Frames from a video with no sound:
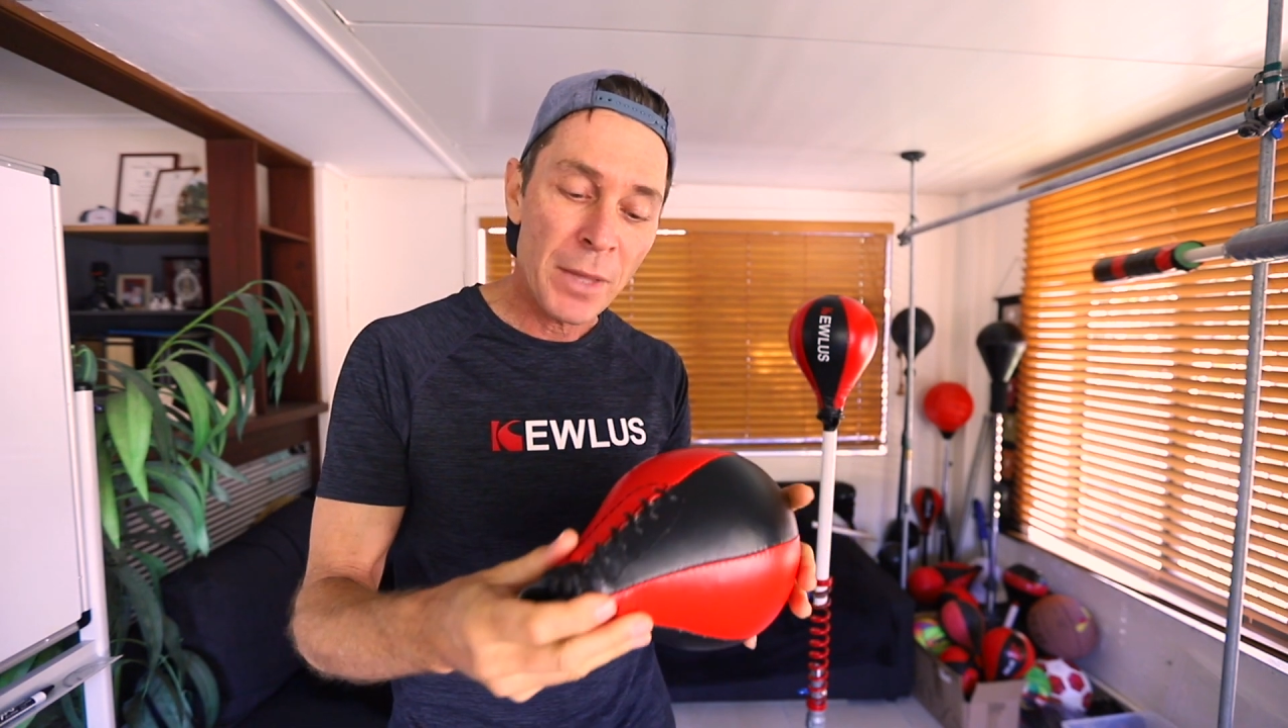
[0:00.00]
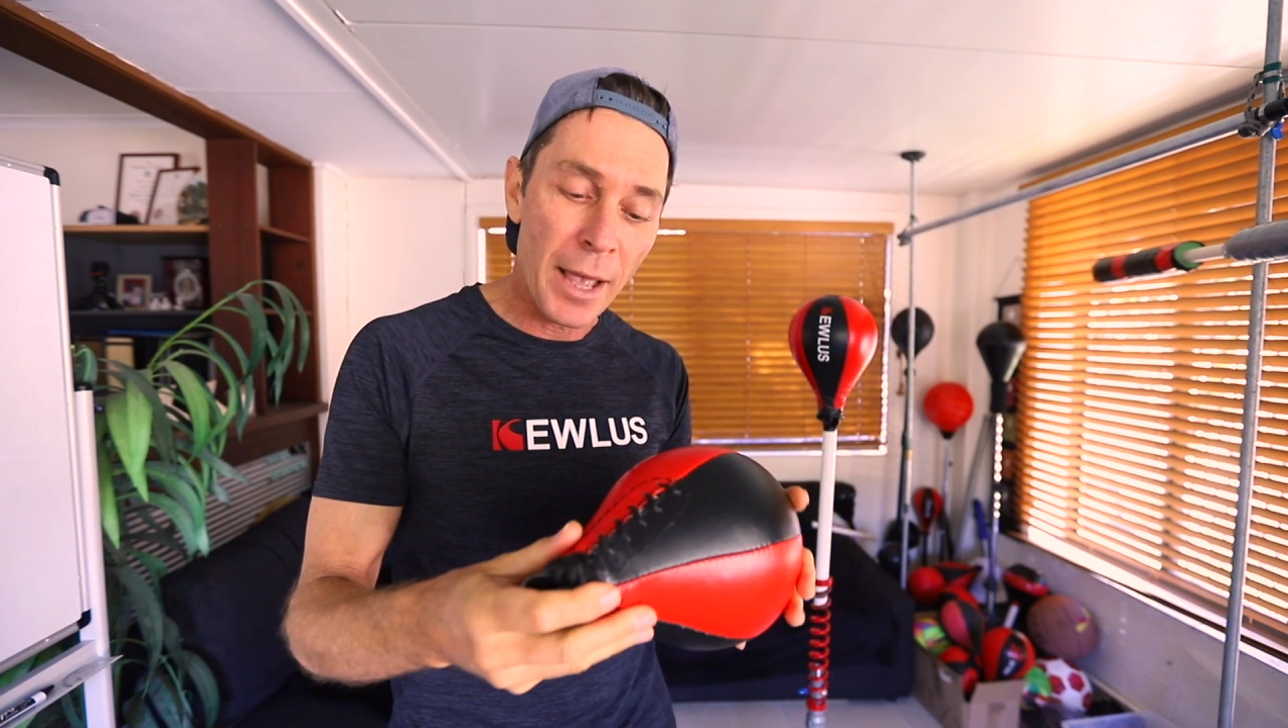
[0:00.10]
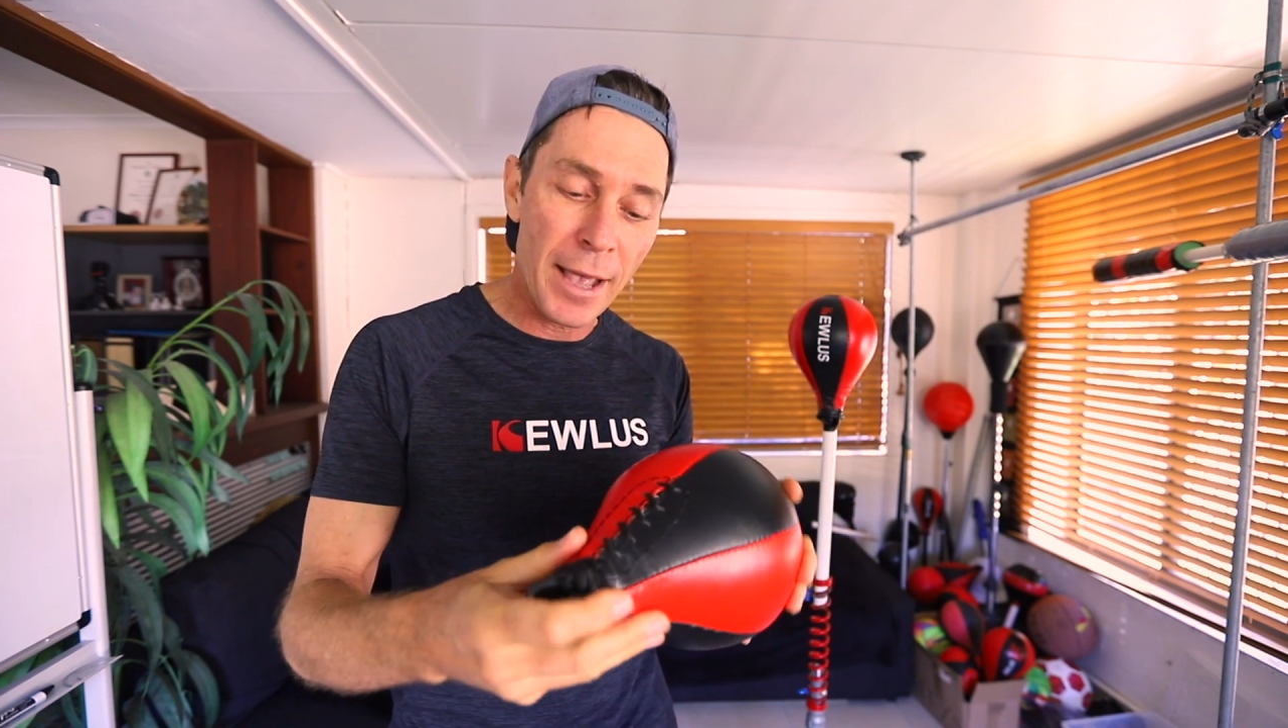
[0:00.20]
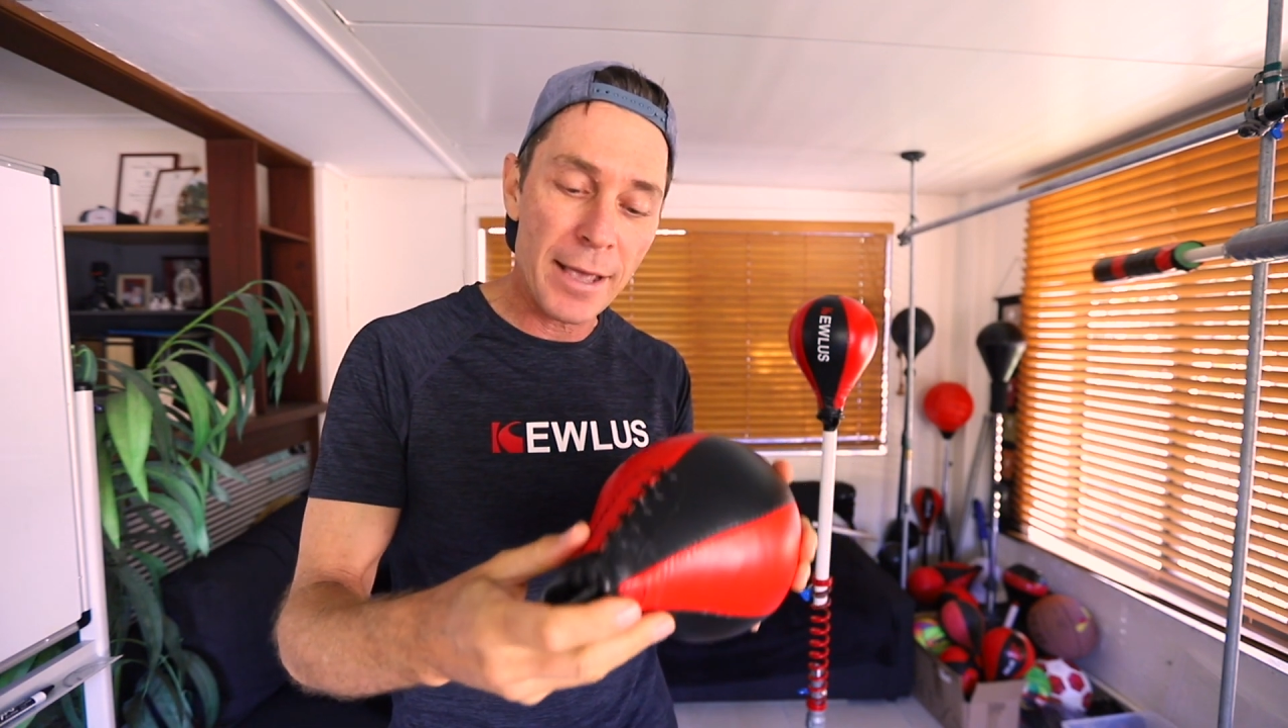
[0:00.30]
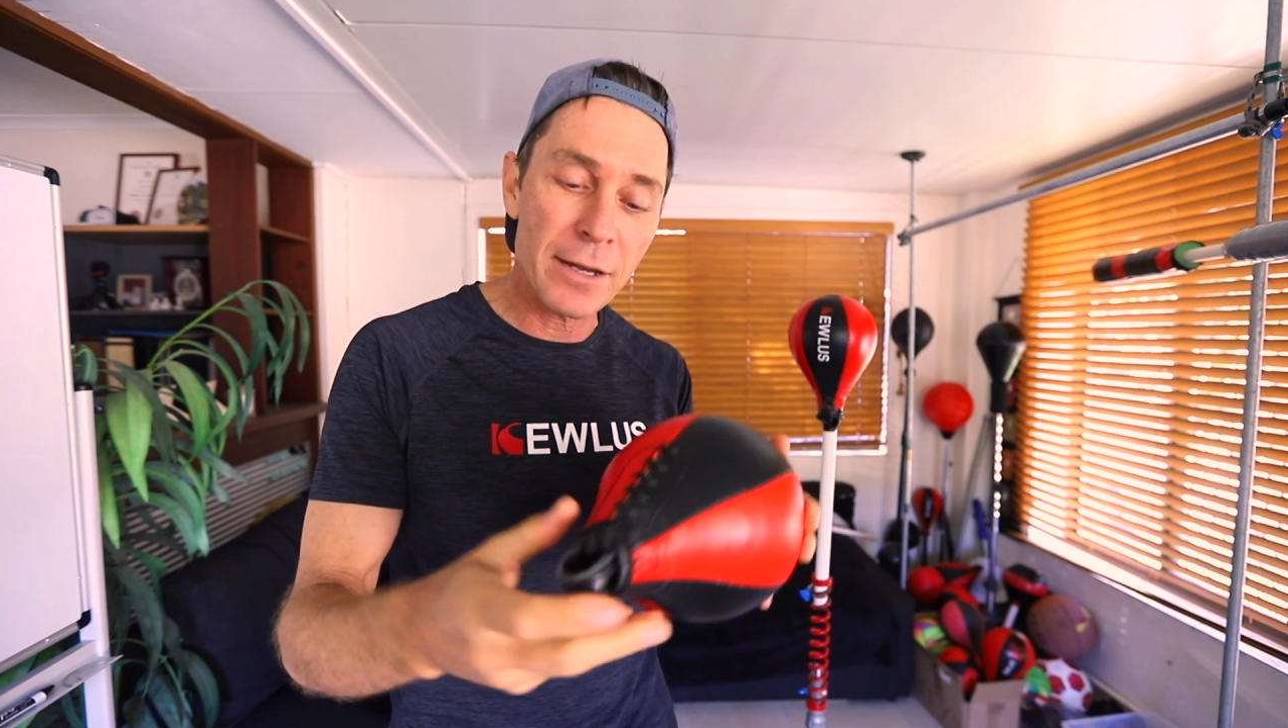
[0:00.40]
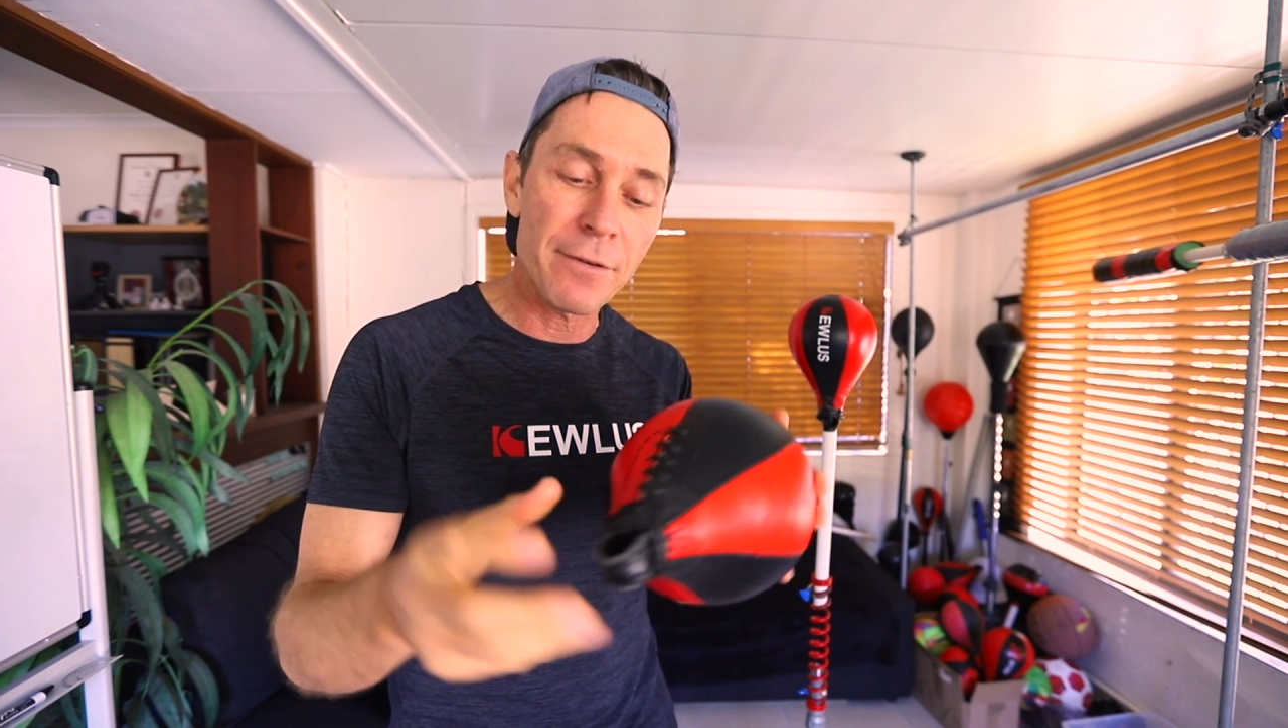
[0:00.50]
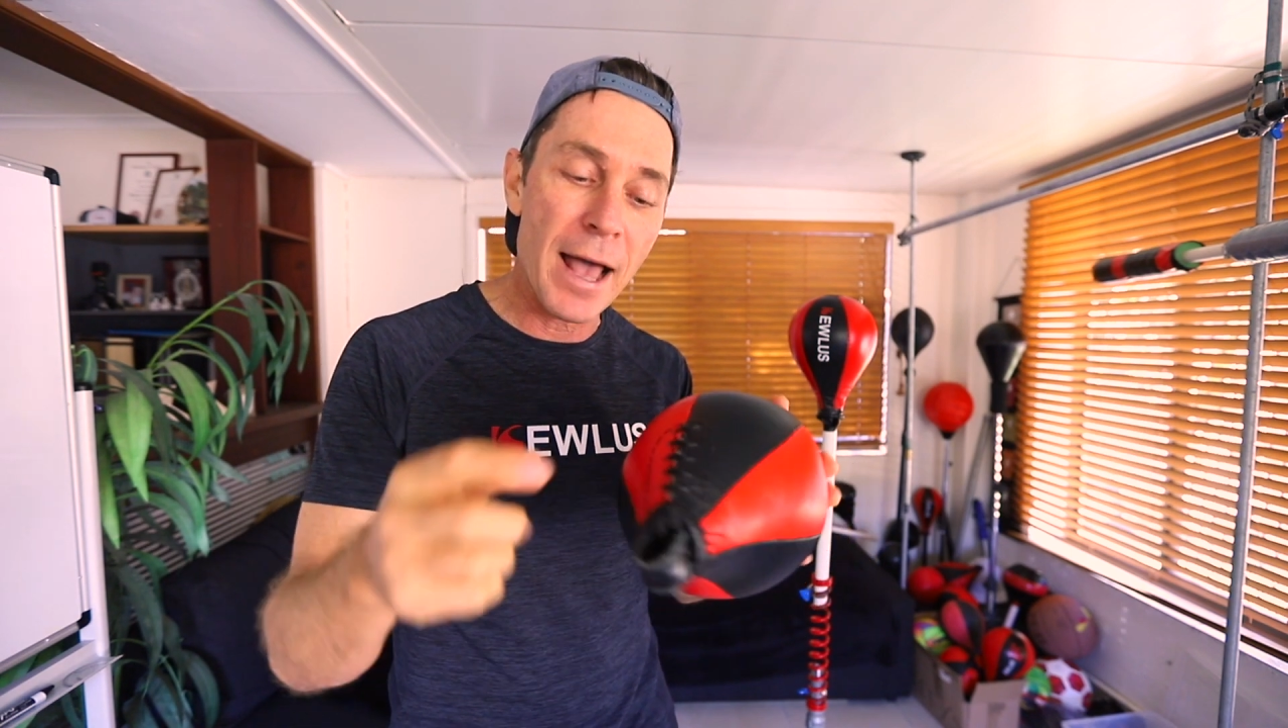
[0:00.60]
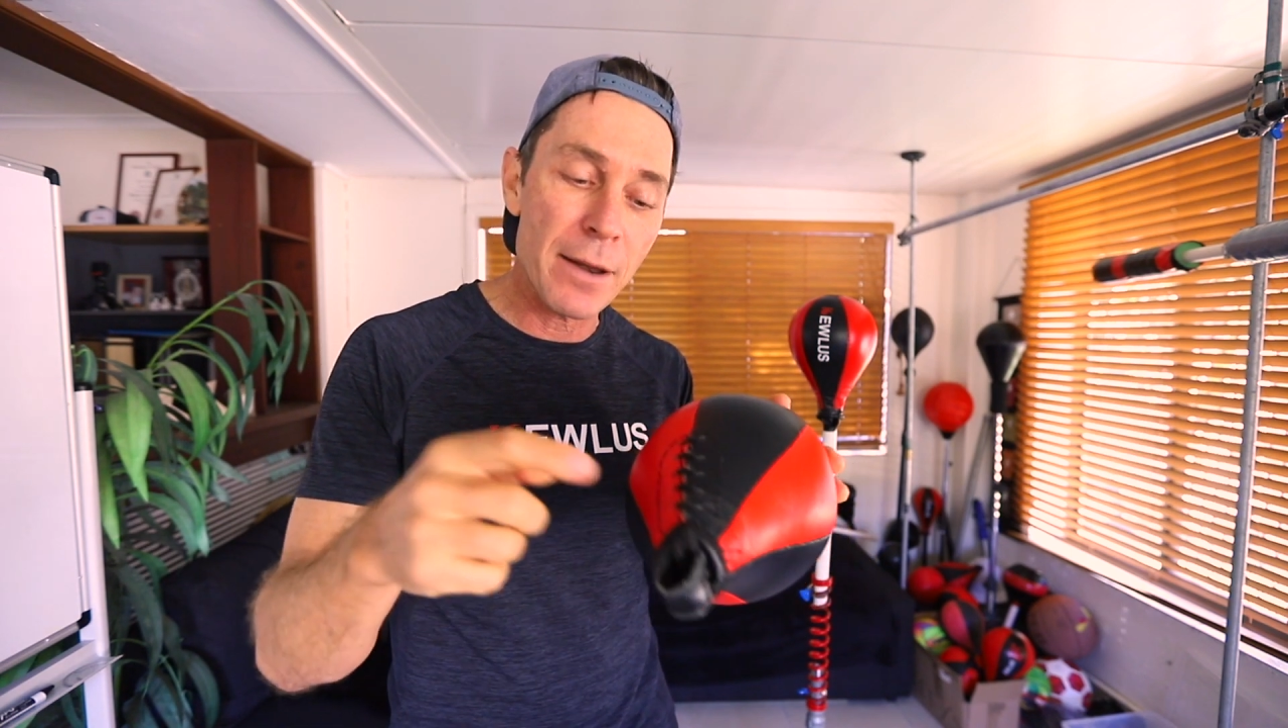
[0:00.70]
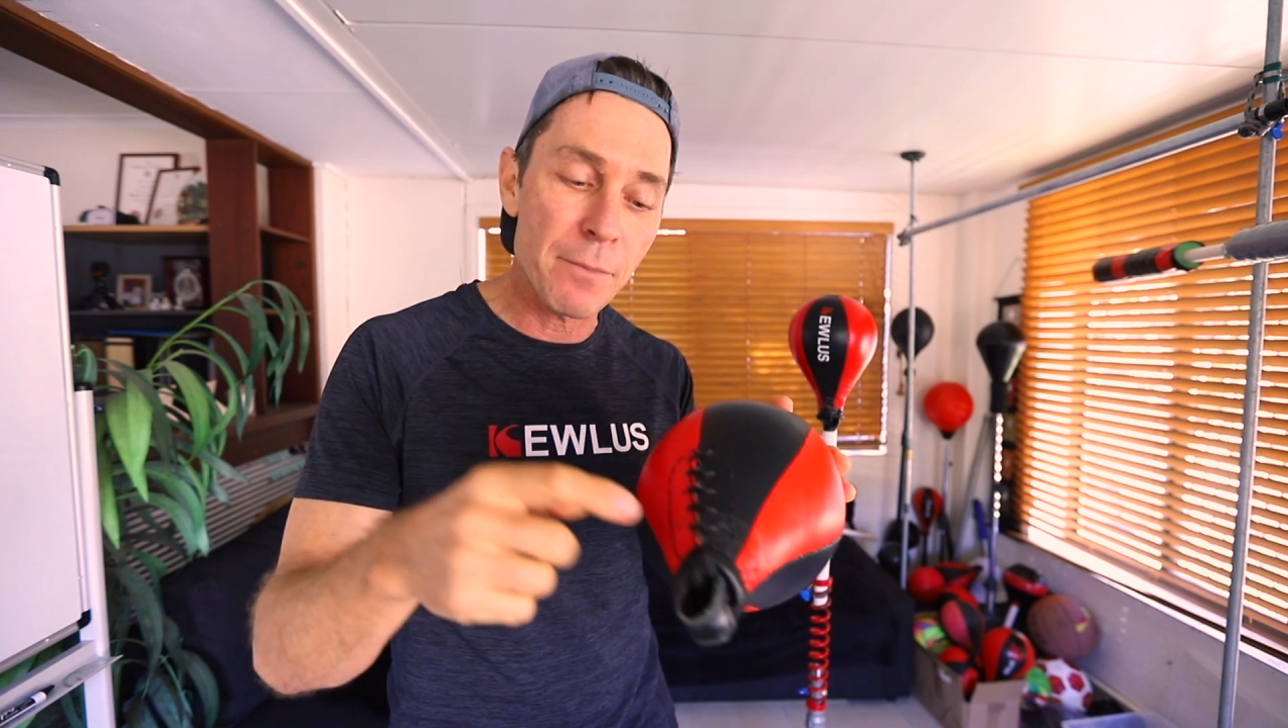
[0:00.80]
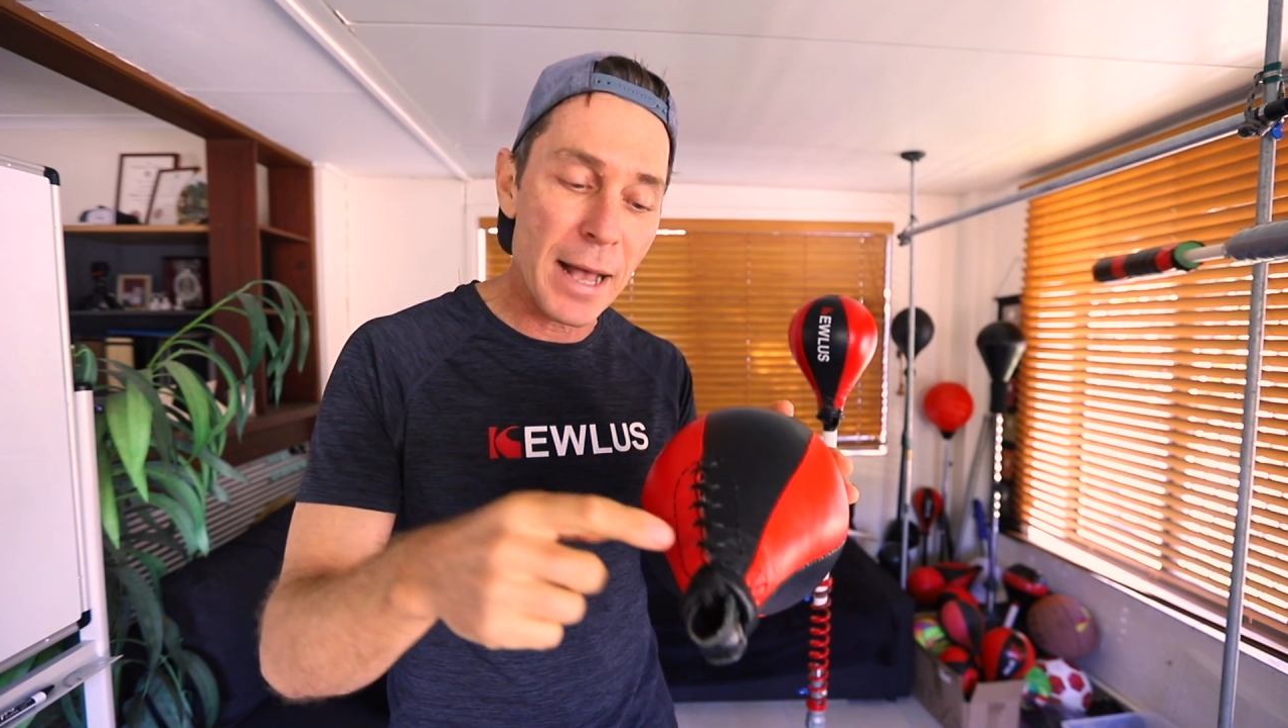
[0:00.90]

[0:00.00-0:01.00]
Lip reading: and I've had them